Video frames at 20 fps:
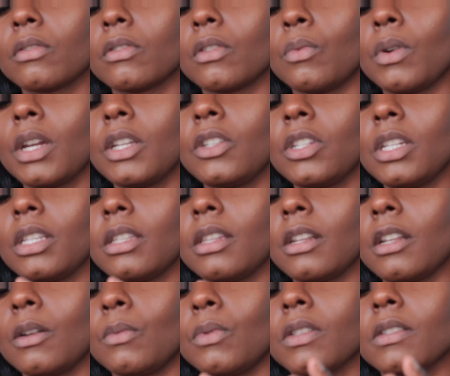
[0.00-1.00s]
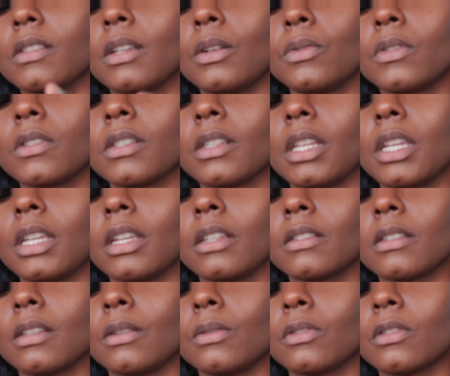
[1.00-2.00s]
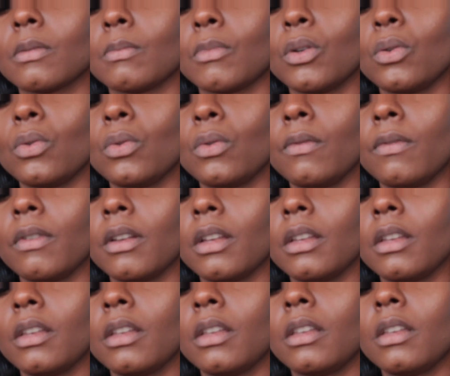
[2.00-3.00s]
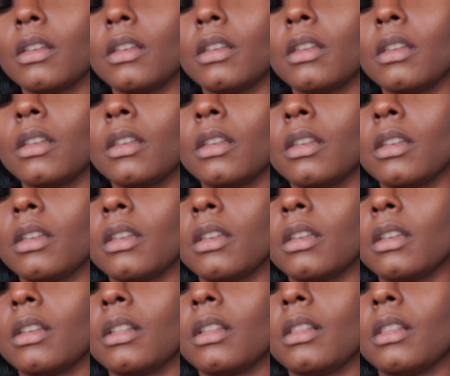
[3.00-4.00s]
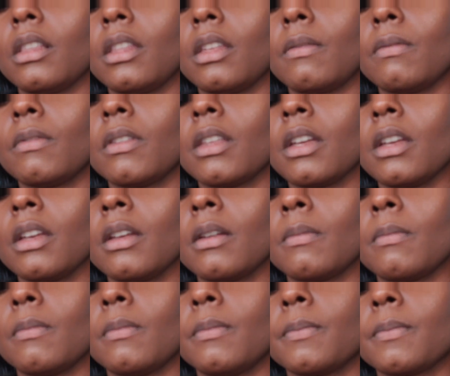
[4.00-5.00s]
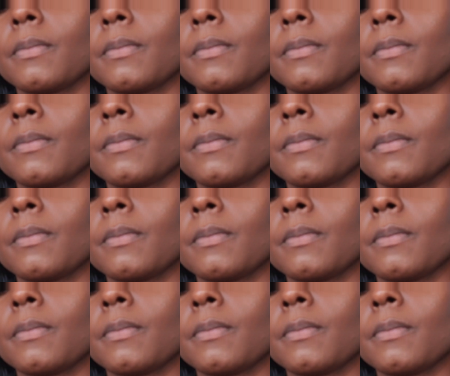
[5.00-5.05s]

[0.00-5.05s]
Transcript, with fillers: The way she did it was so slick and so smooth. Lift up